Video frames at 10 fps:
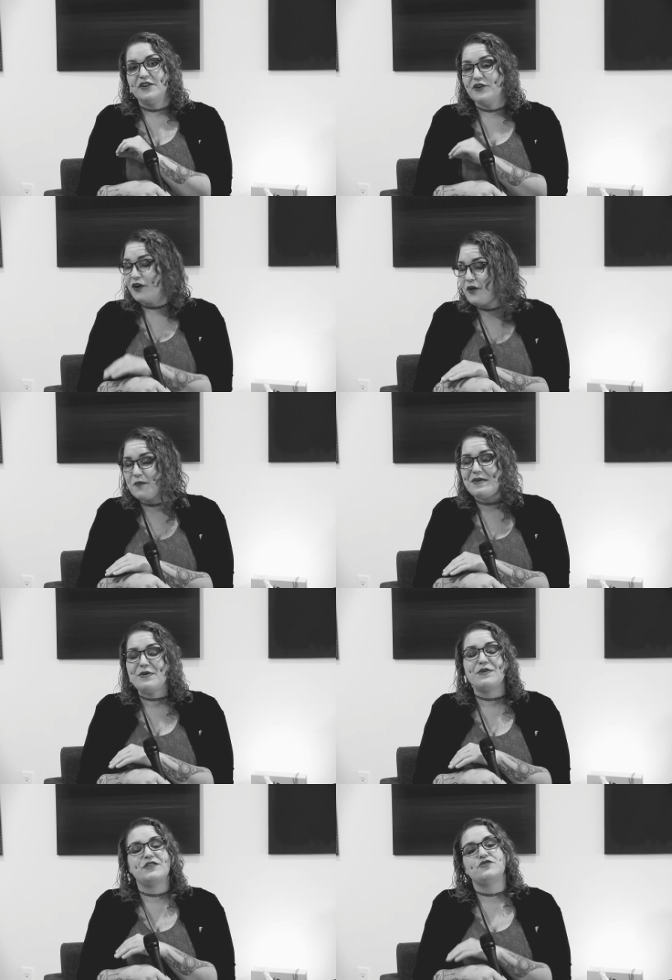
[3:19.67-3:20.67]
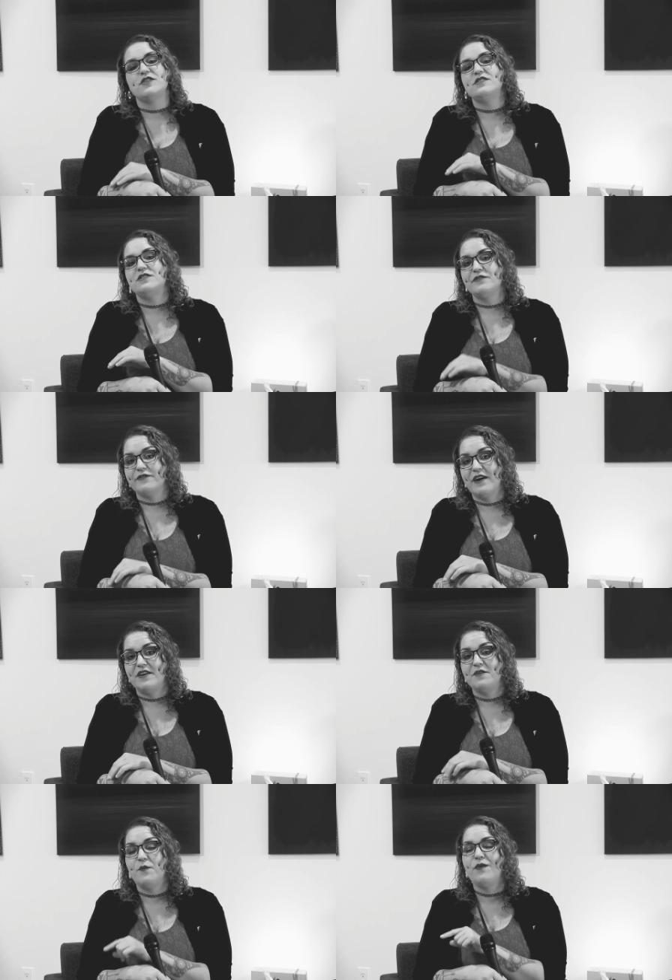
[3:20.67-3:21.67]
your homie, you can trust your
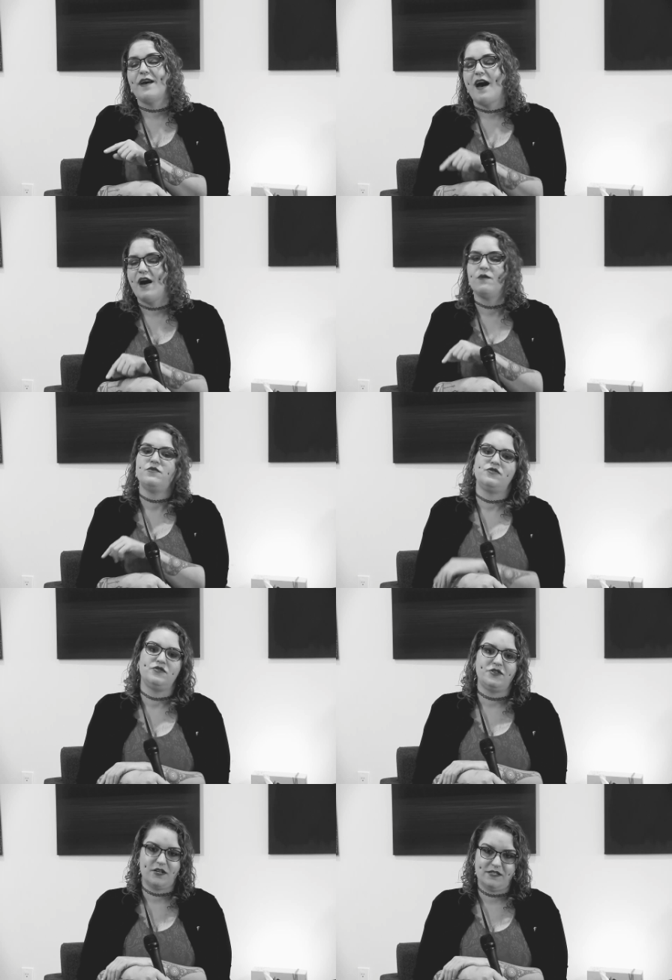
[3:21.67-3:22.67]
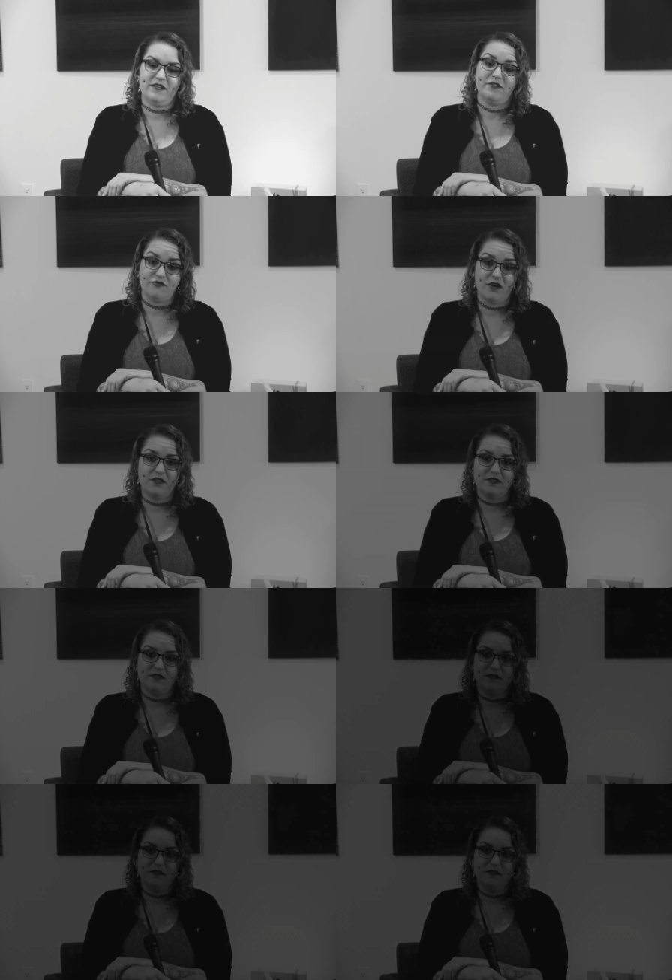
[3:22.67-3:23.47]
friend without trusting their drugs.